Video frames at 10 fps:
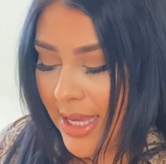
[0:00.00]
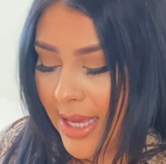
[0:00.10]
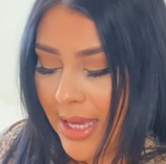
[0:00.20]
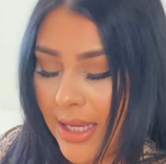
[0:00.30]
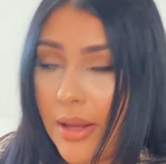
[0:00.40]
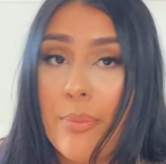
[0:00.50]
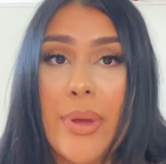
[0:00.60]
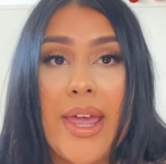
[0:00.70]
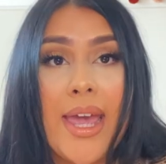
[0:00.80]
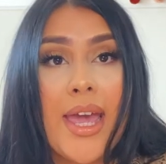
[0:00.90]
a
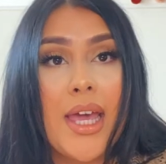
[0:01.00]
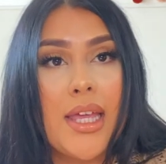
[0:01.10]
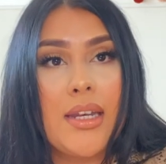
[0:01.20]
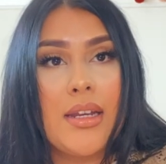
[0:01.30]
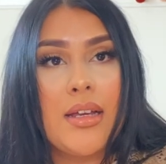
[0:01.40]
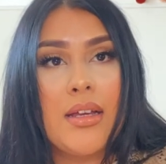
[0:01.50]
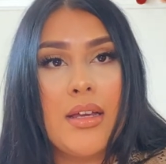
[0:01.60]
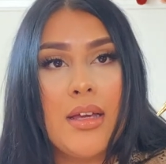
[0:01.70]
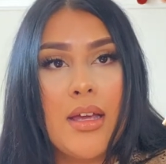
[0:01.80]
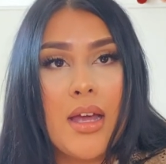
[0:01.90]
pen.
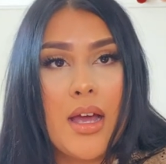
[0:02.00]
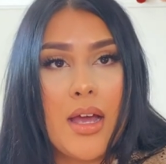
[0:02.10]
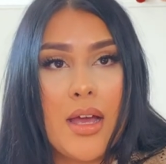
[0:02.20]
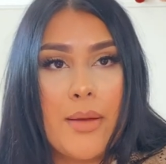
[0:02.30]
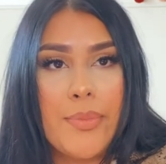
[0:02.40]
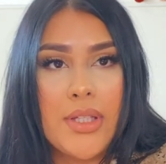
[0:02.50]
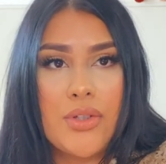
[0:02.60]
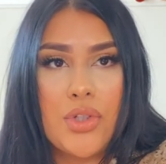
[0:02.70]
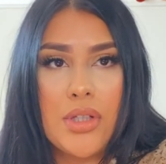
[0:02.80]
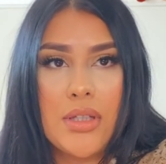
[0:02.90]
Um,
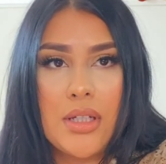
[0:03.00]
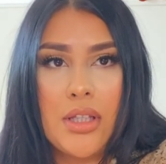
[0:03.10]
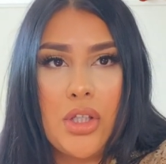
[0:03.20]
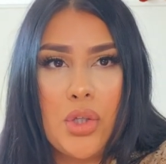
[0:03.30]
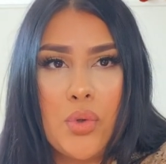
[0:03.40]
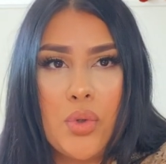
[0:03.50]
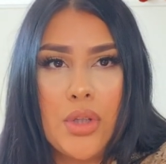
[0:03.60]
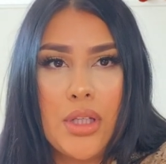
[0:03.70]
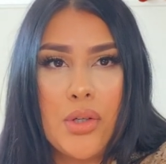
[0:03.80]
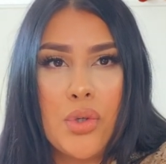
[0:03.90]
it's just a cute
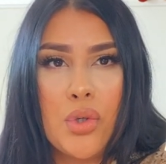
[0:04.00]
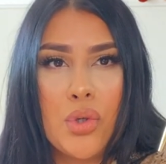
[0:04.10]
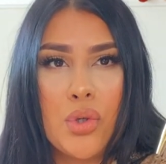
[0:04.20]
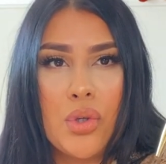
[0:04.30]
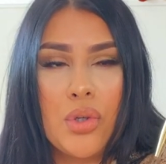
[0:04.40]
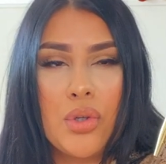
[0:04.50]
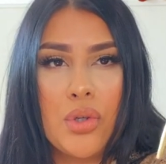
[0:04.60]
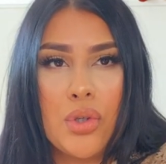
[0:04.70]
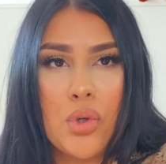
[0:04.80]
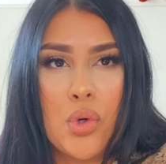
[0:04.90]
little
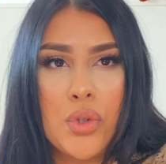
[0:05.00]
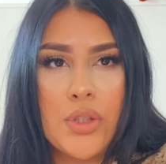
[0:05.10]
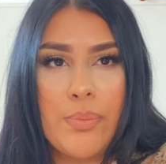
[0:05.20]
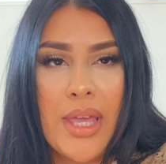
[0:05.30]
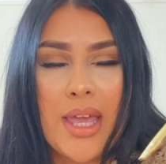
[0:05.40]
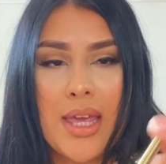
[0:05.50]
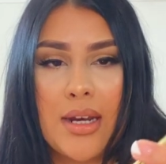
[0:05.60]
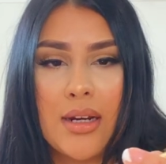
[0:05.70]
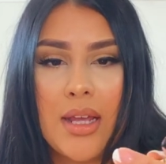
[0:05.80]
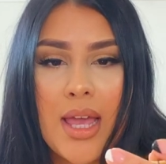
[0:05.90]
gold
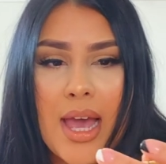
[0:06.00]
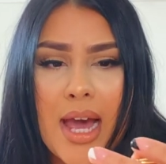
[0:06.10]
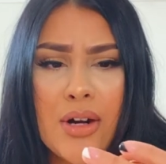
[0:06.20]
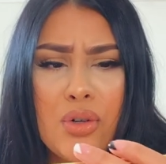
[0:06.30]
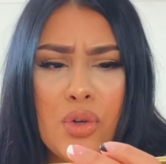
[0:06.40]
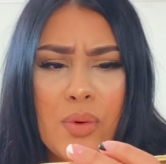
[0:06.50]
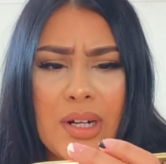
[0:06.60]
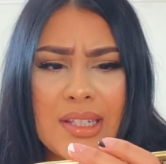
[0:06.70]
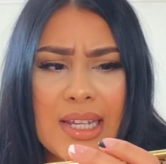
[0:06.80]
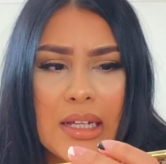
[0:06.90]
pen. I don't know where
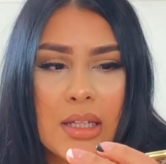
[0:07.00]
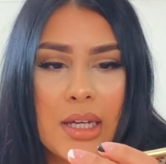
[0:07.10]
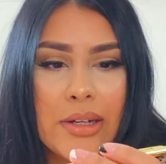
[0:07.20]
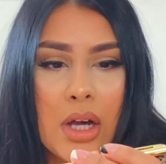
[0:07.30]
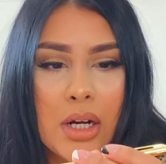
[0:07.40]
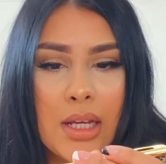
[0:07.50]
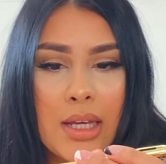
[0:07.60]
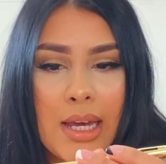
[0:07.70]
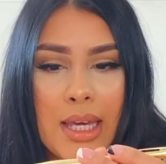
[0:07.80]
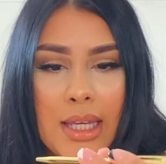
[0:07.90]
exactly I got
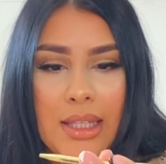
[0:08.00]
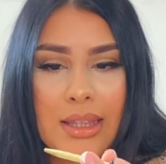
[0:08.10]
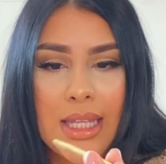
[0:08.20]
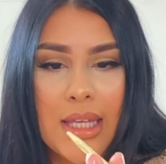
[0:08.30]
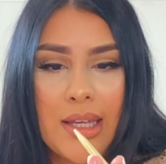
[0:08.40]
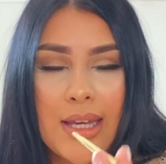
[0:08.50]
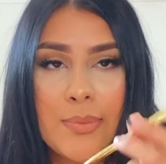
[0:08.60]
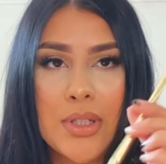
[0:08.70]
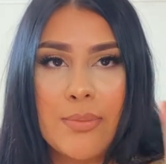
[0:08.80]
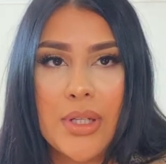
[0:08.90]
it. I think I
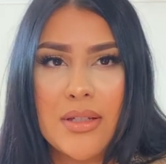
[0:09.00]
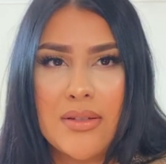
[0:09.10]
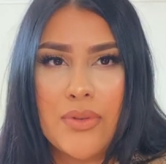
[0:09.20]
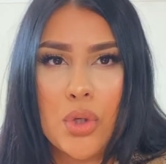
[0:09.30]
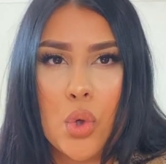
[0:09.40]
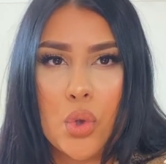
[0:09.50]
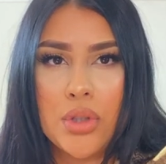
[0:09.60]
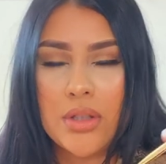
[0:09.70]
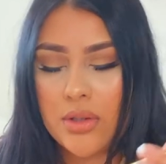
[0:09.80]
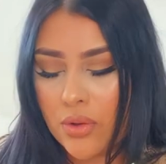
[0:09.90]
kept it because of the
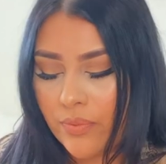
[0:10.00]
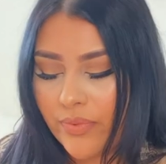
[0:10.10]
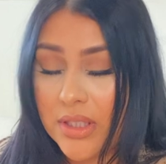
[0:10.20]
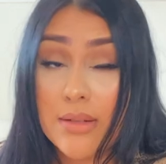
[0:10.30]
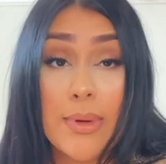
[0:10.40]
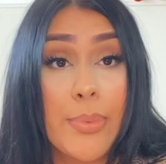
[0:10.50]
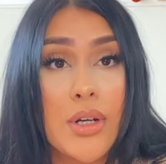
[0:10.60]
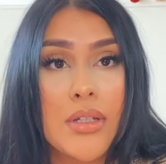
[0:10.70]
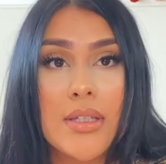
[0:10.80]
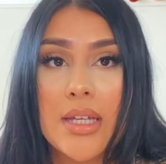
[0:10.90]
gold. So it's in my
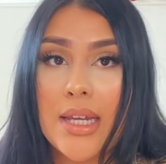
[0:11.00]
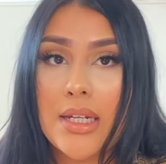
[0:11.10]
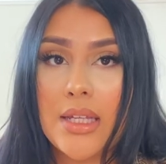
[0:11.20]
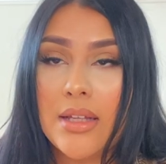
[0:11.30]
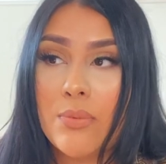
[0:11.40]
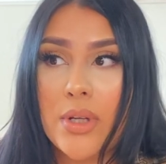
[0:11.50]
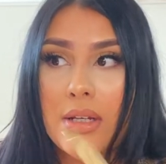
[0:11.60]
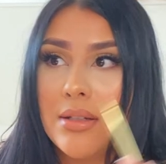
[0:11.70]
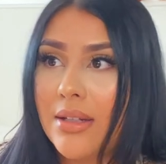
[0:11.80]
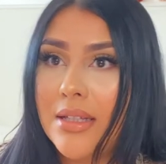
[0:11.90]
purse. I need
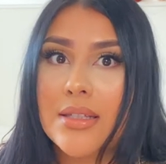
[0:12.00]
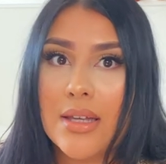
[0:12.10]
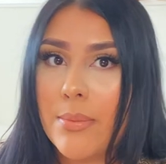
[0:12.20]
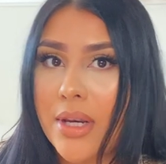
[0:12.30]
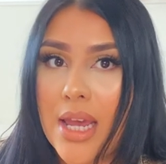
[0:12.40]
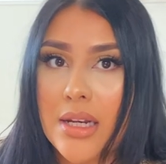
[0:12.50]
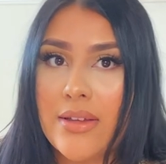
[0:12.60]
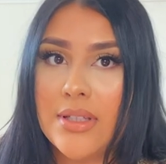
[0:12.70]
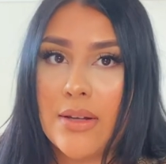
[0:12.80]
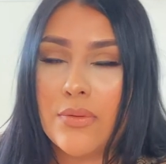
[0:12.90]
when it's come in
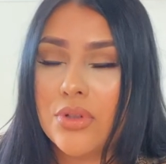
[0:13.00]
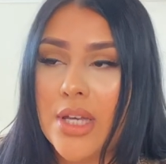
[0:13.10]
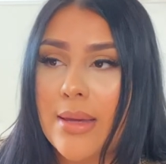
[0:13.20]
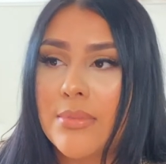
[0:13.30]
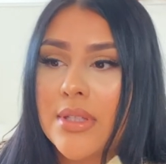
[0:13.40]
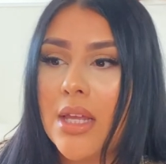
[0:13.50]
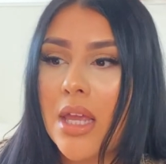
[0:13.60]
handy several times.